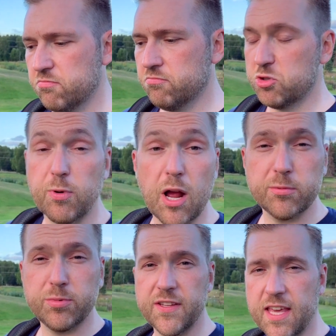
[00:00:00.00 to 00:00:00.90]
It's
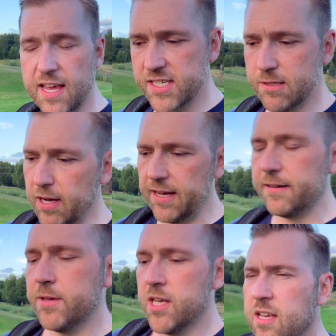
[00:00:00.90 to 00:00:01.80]
probably the case,
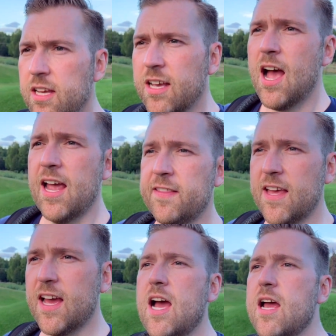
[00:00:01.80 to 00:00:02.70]
but I hit
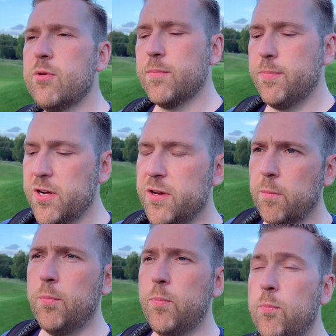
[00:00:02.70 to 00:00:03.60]
that hybrid
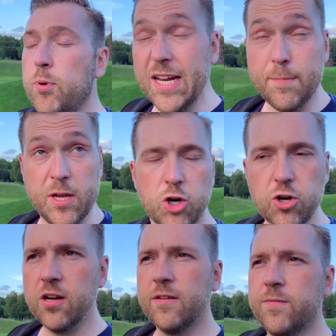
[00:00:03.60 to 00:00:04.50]
pretty
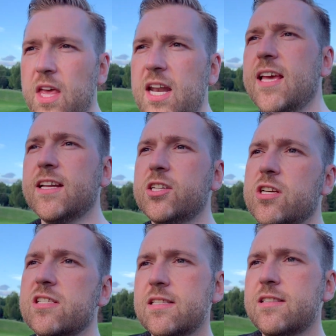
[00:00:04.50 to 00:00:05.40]
pure, and I hit it
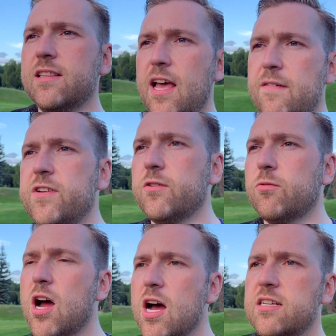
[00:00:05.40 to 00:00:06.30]
just left of the
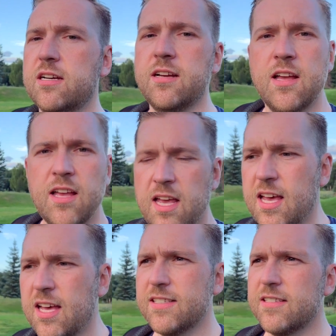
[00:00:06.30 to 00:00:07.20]
rock.
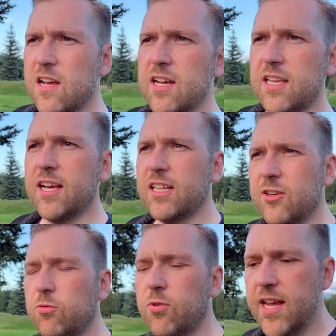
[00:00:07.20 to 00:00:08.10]
Saw it kick a
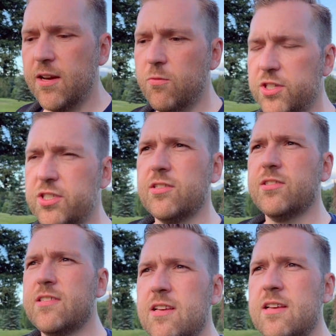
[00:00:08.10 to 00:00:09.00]
little right, which
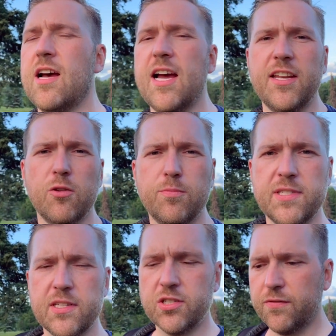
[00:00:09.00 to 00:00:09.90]
is ideal
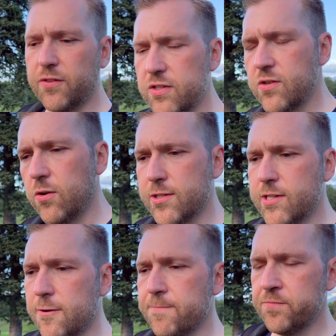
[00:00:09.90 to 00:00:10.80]
position for this hole,
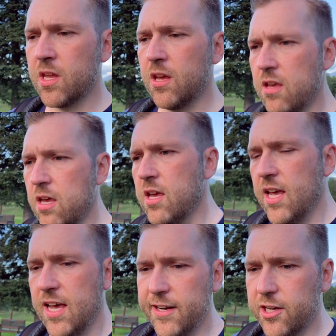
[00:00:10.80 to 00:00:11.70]
so
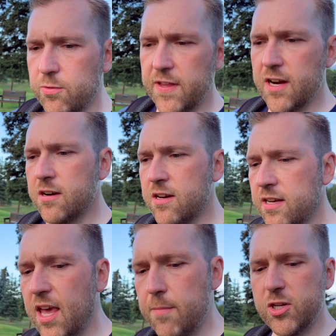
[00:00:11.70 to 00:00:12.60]
hit a good one there.
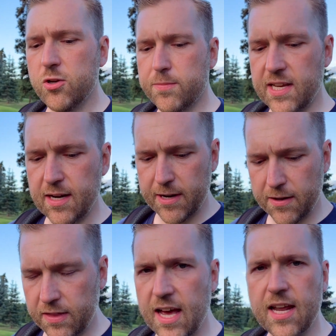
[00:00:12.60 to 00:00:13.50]
Can't be too upset
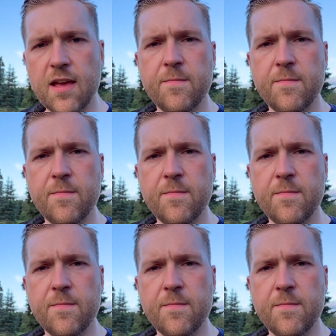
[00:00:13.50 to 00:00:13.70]
about that.